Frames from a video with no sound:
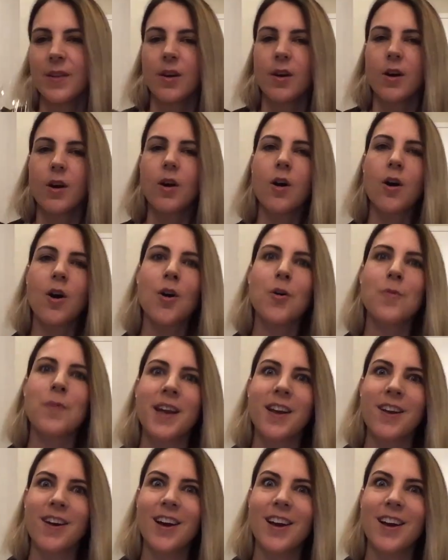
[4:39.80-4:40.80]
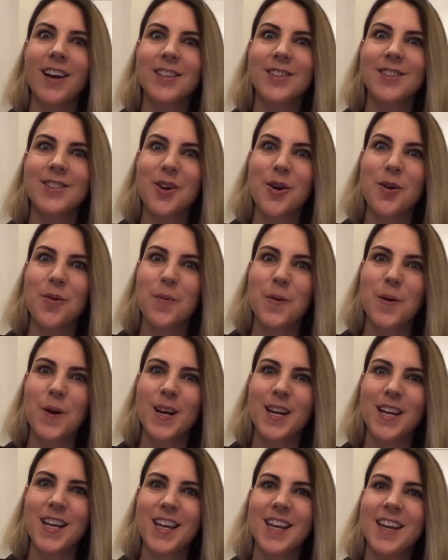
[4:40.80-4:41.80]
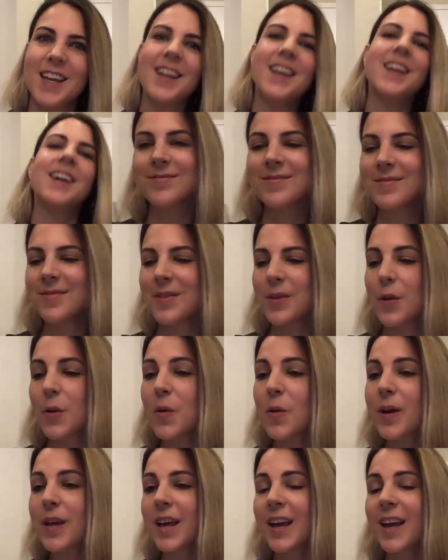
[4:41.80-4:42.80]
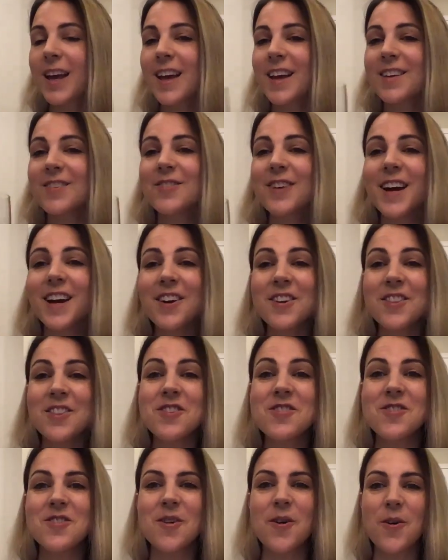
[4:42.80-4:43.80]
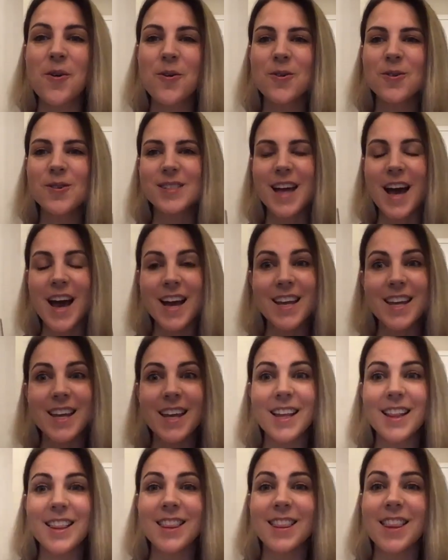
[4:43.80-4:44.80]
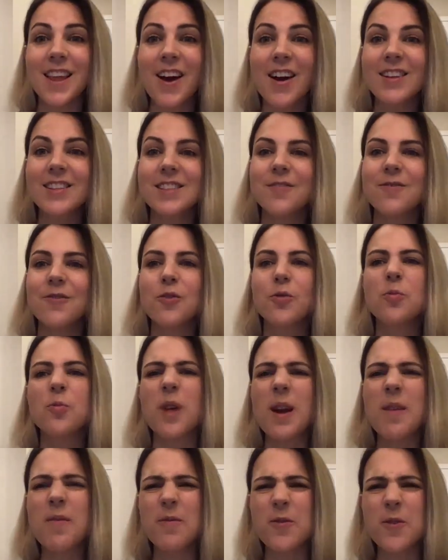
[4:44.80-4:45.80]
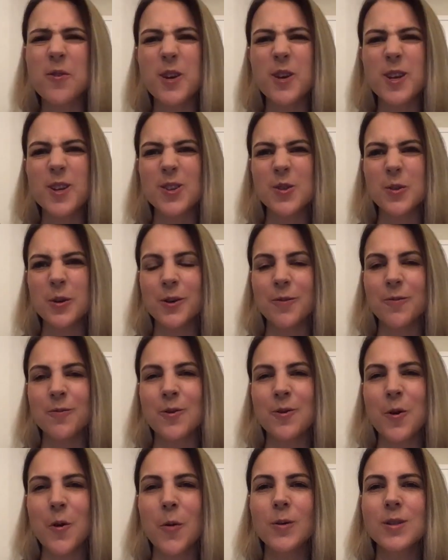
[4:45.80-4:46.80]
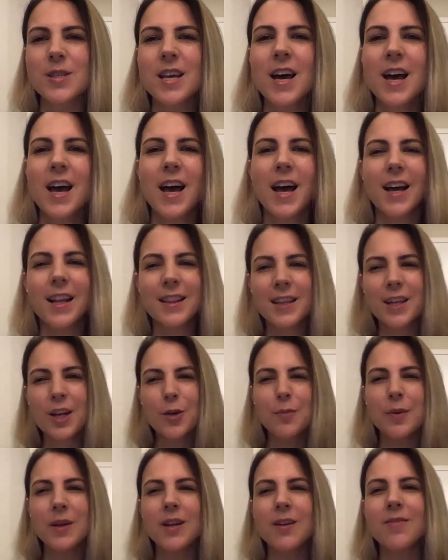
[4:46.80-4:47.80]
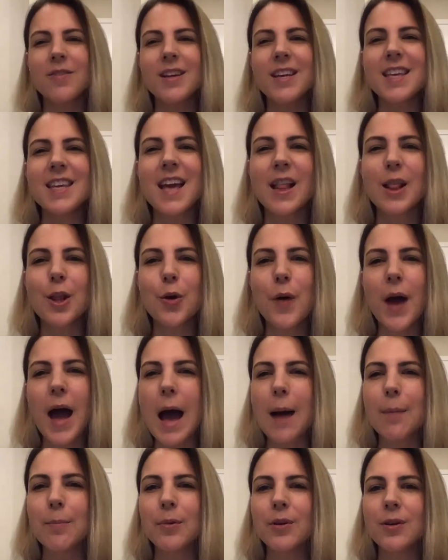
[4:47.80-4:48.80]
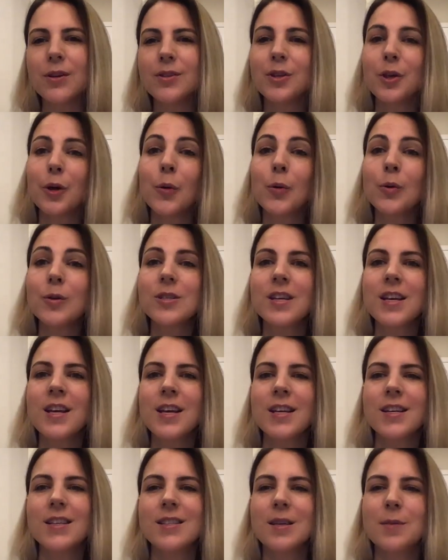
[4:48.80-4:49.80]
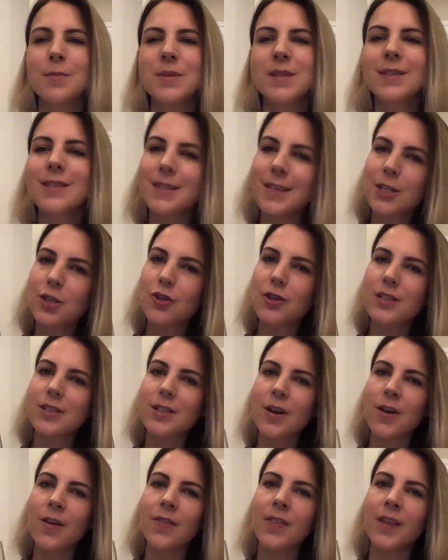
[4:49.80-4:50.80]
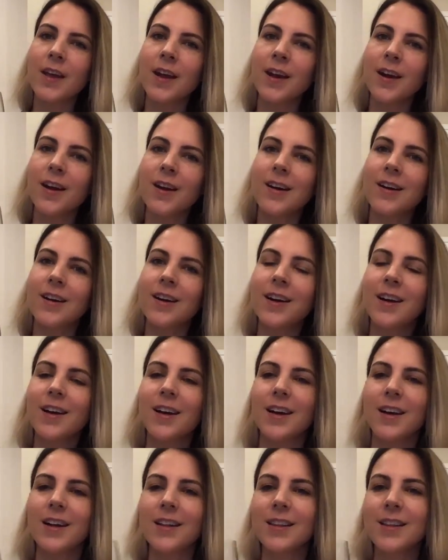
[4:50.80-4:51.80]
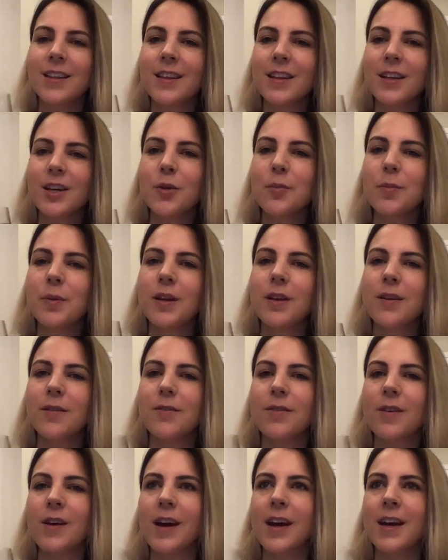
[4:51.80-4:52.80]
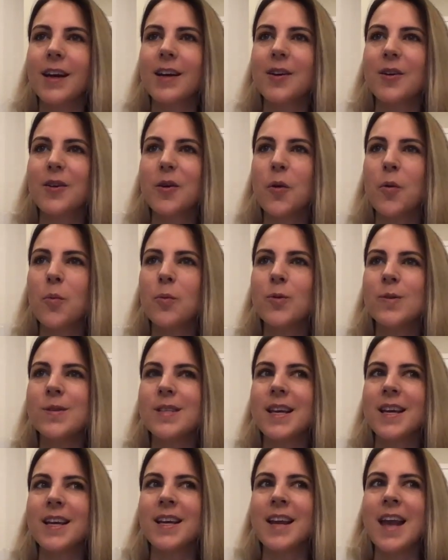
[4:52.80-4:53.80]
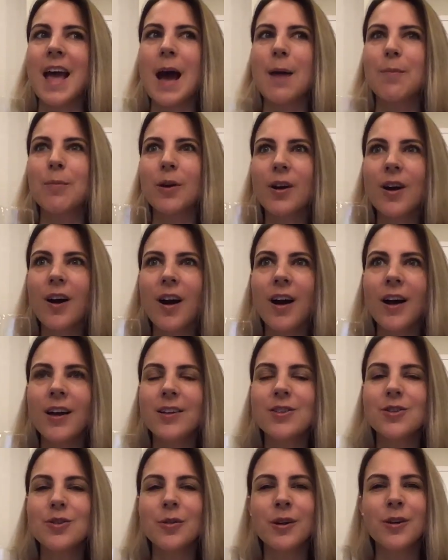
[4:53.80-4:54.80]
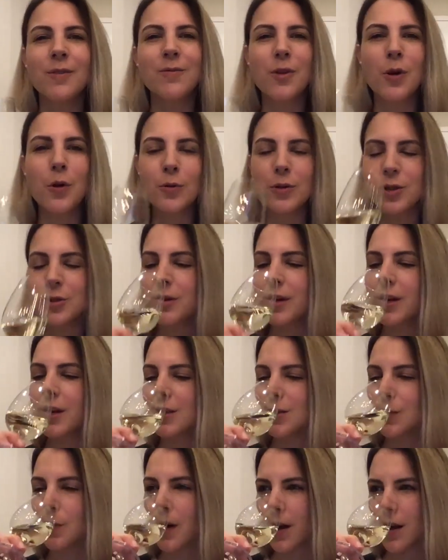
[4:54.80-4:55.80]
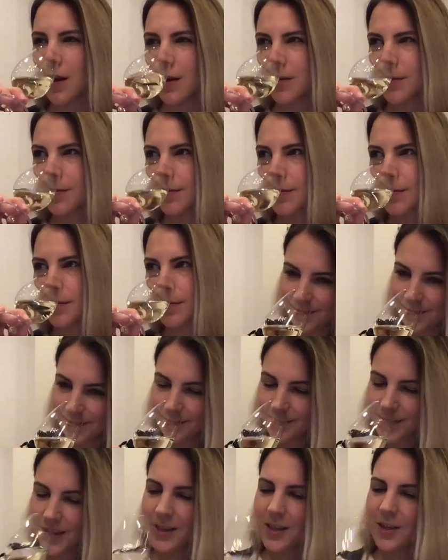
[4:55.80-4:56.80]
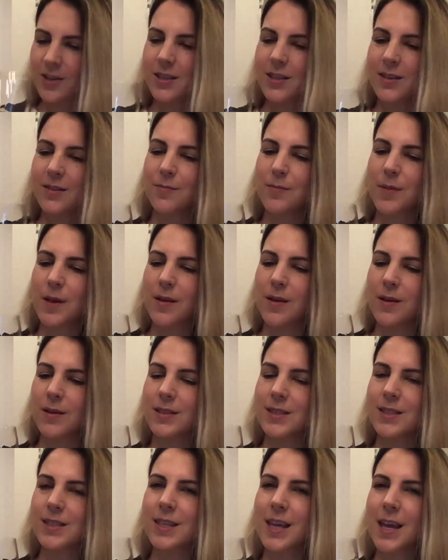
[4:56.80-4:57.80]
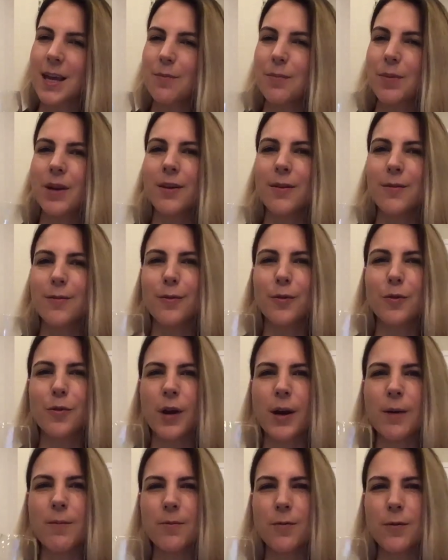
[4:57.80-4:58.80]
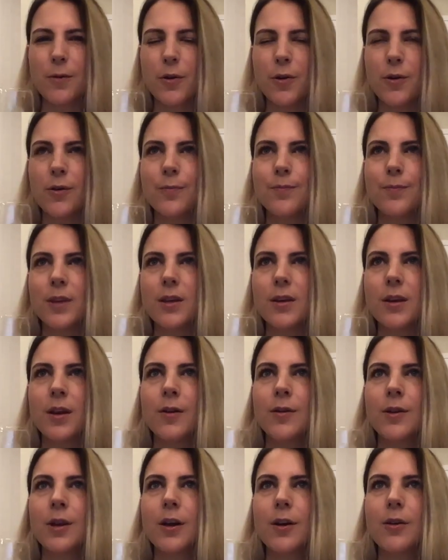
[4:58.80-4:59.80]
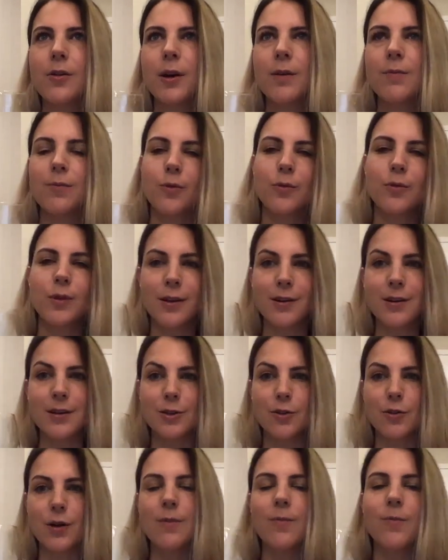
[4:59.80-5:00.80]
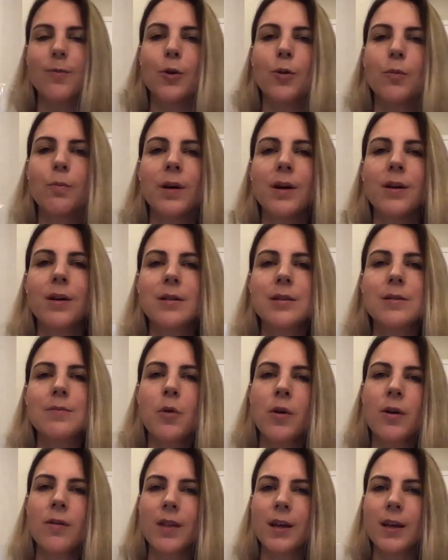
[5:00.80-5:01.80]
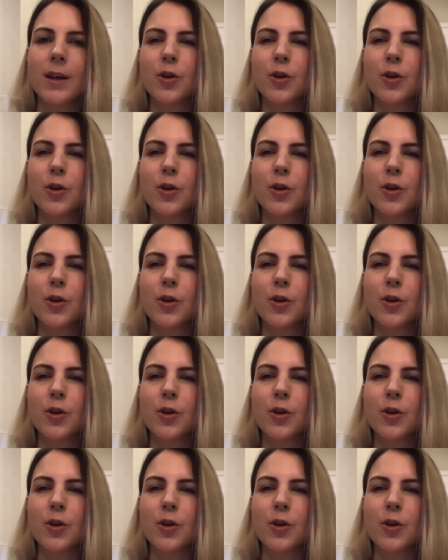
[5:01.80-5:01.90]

Oh my God, it's so pretty. Okay, right on the nose, I get lots of grapefruity sort of notes, a little bit of a yellow apple note, some citrus on there, a little bit of, I get almost like an apricot sort of note to it as well and there's a, a, slight bit of grapefruit, or uh, not grapefruit, there is grapefruit, but it's more of like a